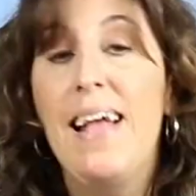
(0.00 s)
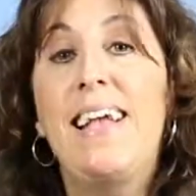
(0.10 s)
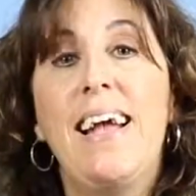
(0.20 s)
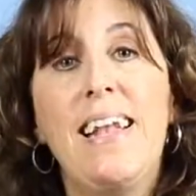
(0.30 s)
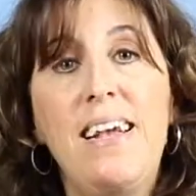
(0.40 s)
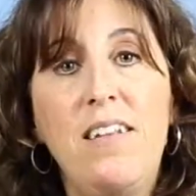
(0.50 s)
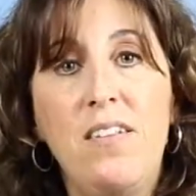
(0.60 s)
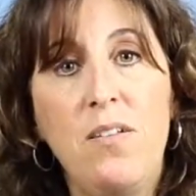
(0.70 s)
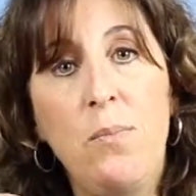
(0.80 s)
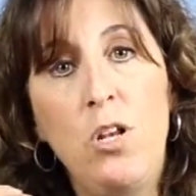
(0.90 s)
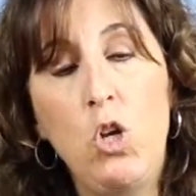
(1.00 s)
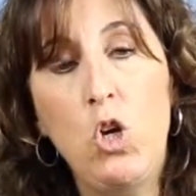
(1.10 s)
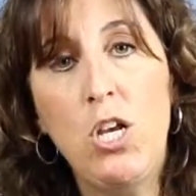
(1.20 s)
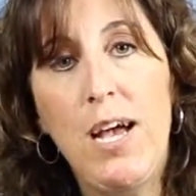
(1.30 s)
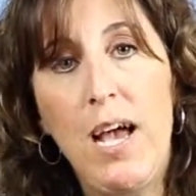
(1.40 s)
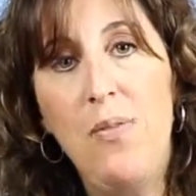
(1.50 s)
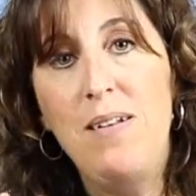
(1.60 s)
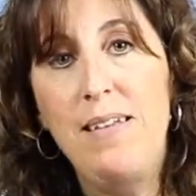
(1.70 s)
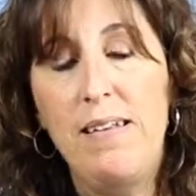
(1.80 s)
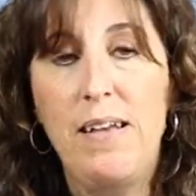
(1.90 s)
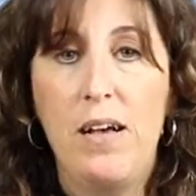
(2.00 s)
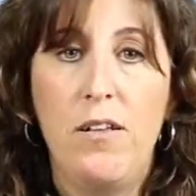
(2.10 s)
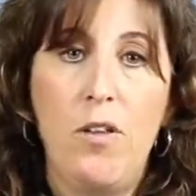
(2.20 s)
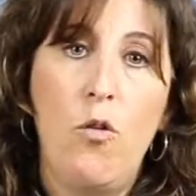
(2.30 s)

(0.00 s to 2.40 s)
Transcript: Getting into the minutia and the details